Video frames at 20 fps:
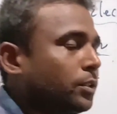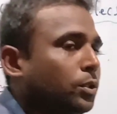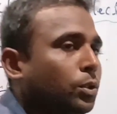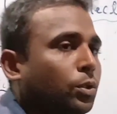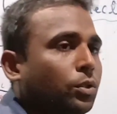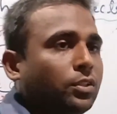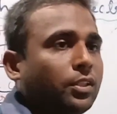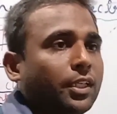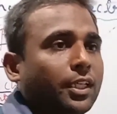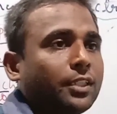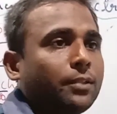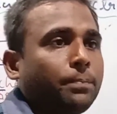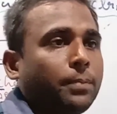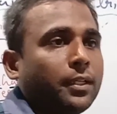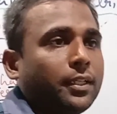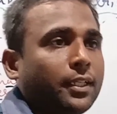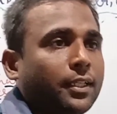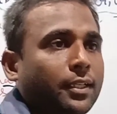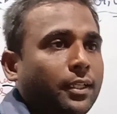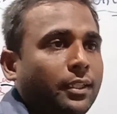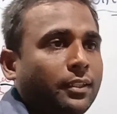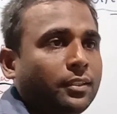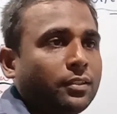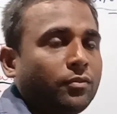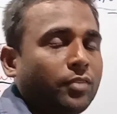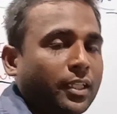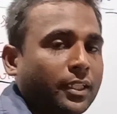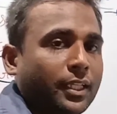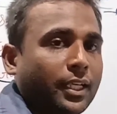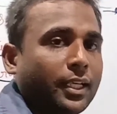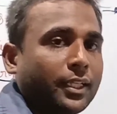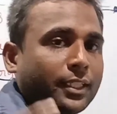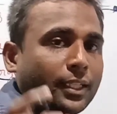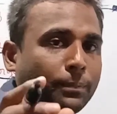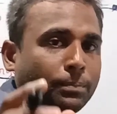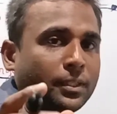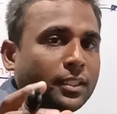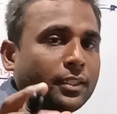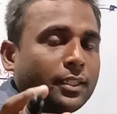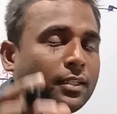two charged particles when they are
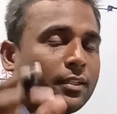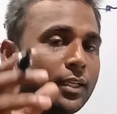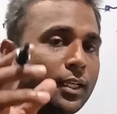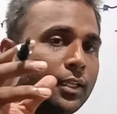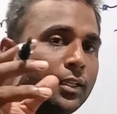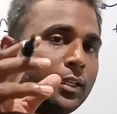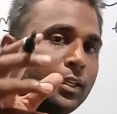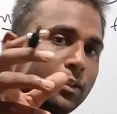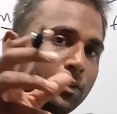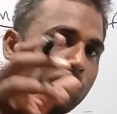kept in the